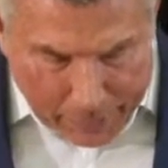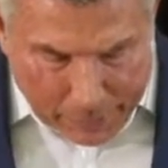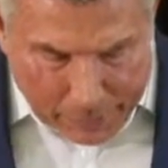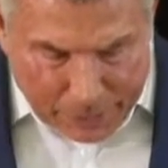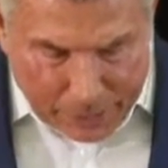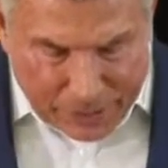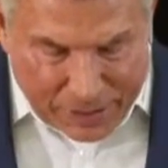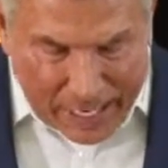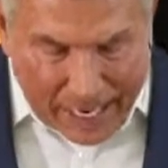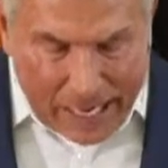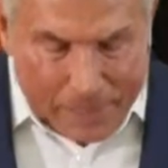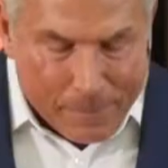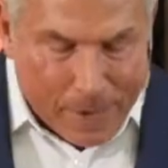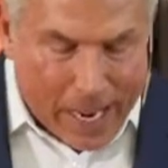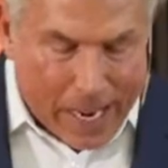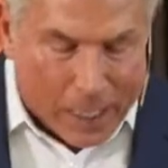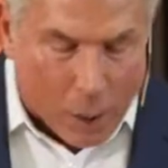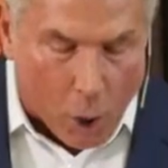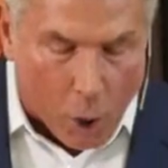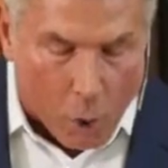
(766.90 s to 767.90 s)
Today,
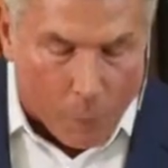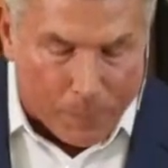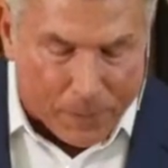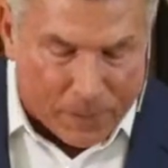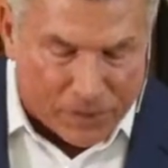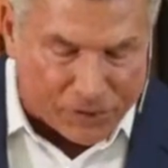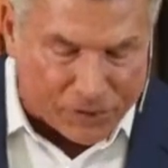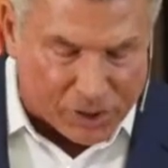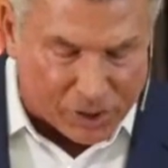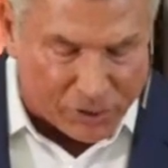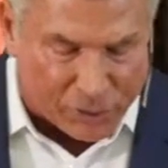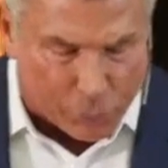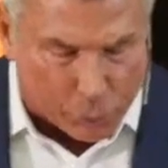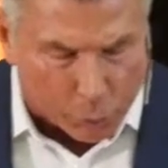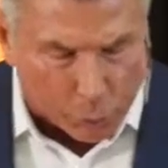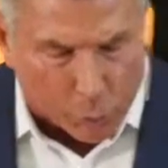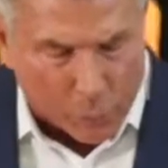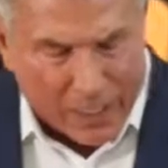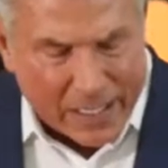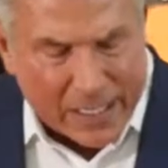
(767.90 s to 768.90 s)
my hope is just to
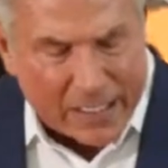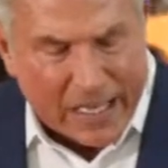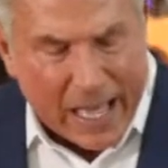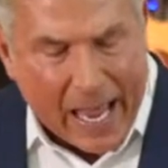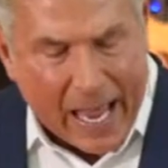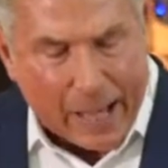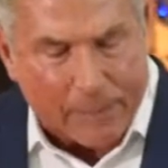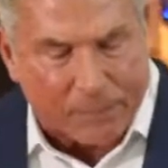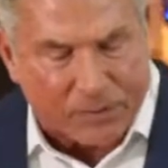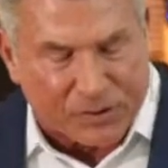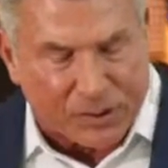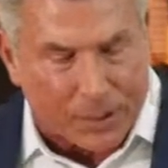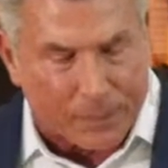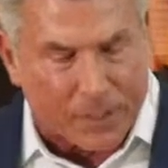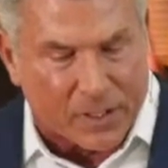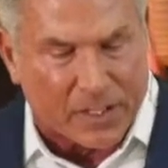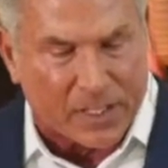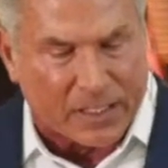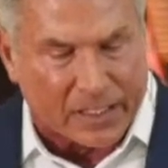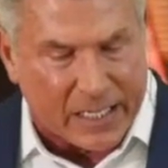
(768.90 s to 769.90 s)
recap
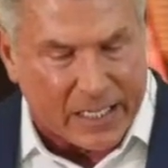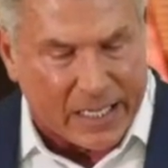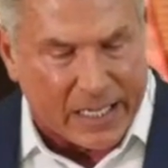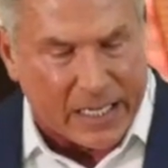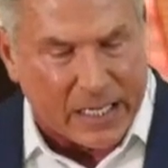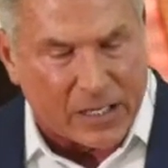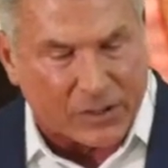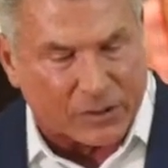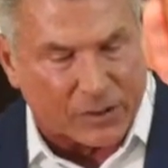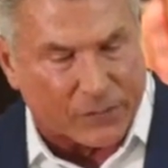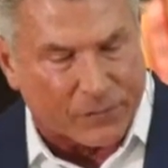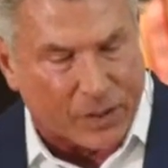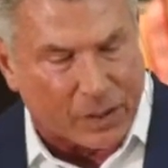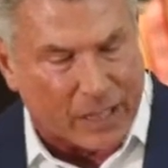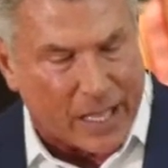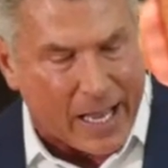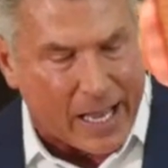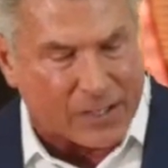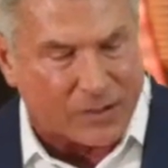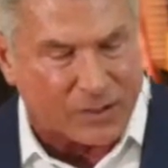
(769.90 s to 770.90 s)
some of the keys of the
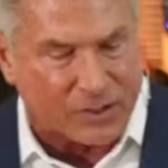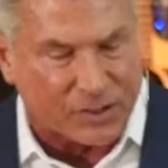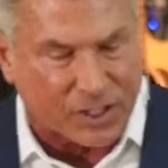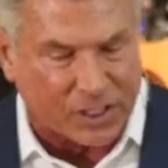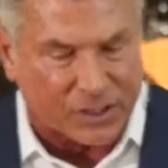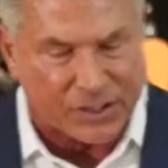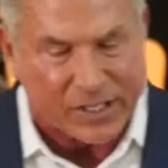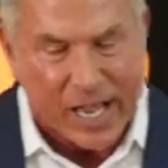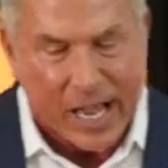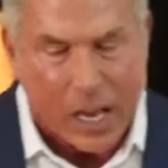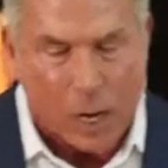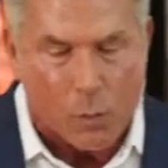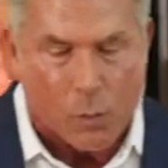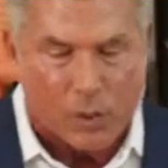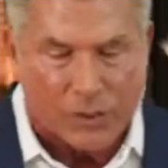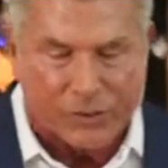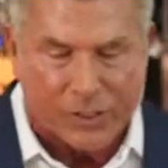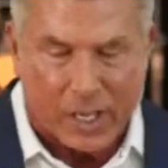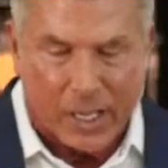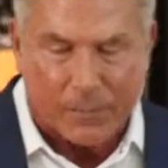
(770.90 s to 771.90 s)
last six
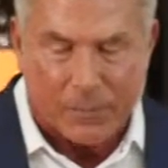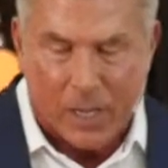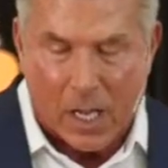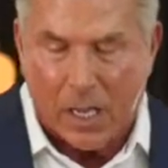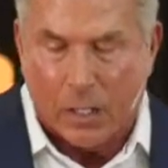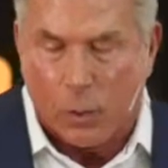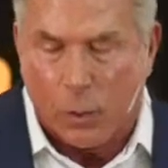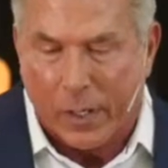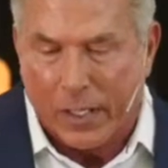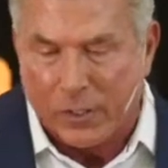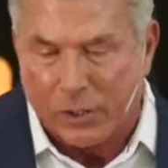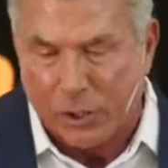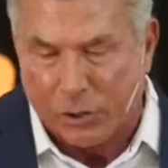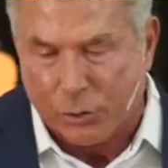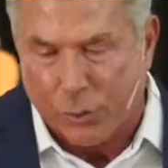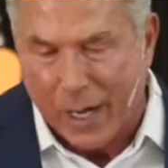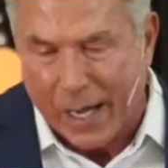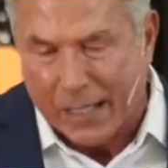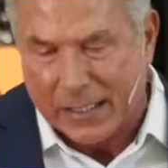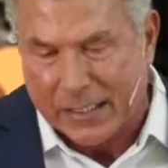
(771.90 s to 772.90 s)
hours. I'm not going to
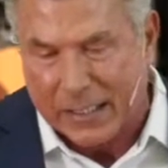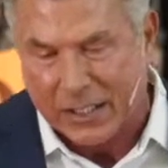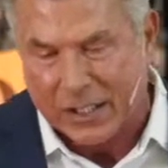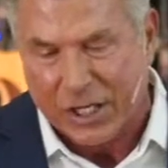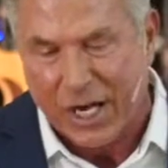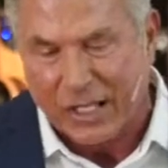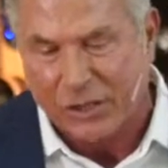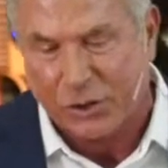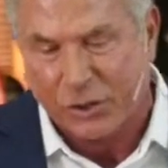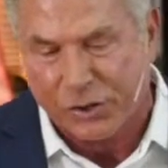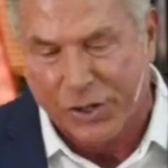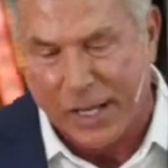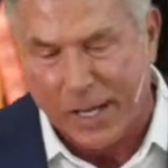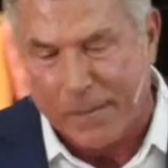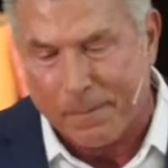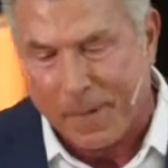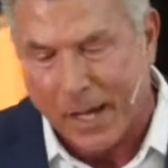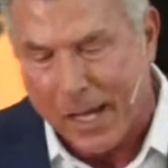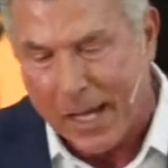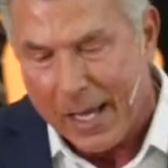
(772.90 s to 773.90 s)
try to touch
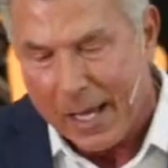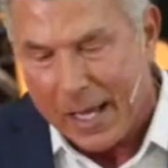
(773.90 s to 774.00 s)
them.